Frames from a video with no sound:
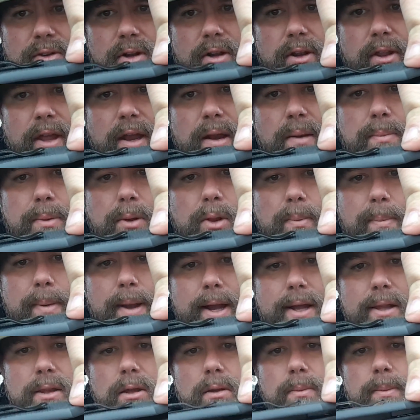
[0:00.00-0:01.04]
under there and pull it
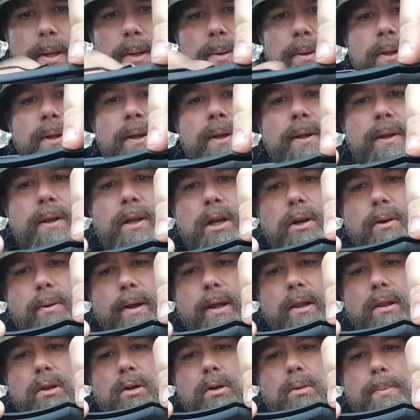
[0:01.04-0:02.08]
back a little bit,
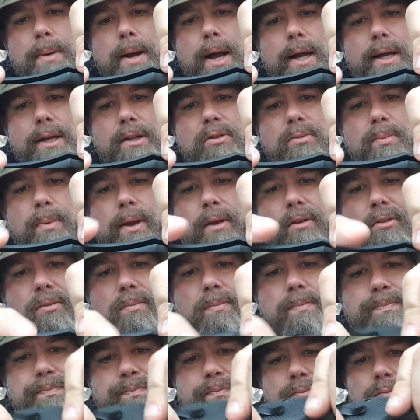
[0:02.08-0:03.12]
create a little pocket space.
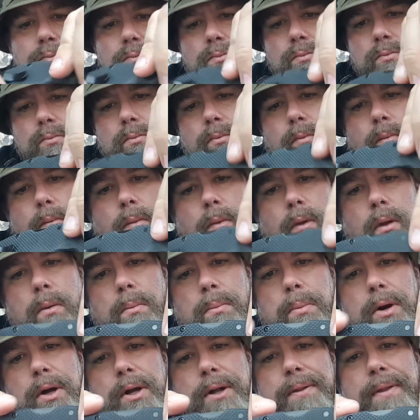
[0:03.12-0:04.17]

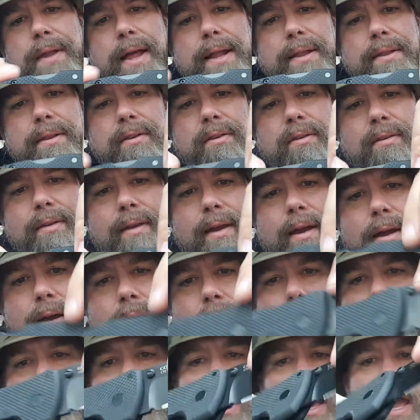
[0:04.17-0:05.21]
But on that, this is
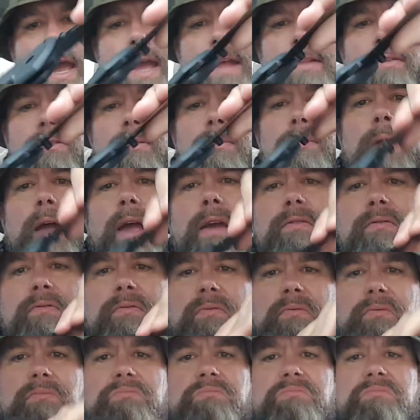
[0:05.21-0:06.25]
a handsome
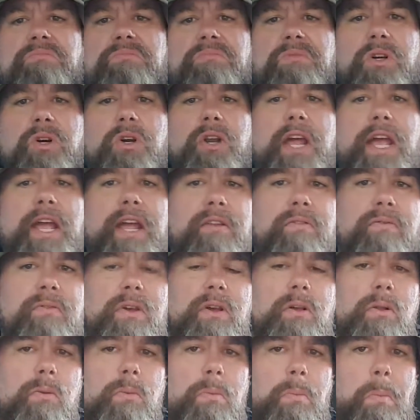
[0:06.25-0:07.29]
knife. Good hand
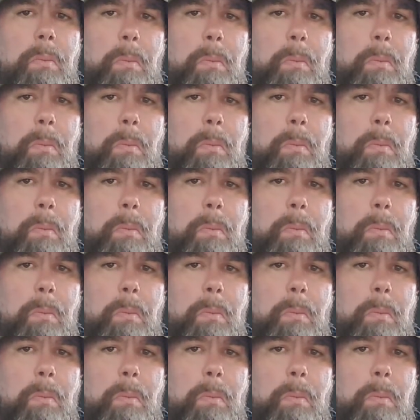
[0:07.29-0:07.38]
feel.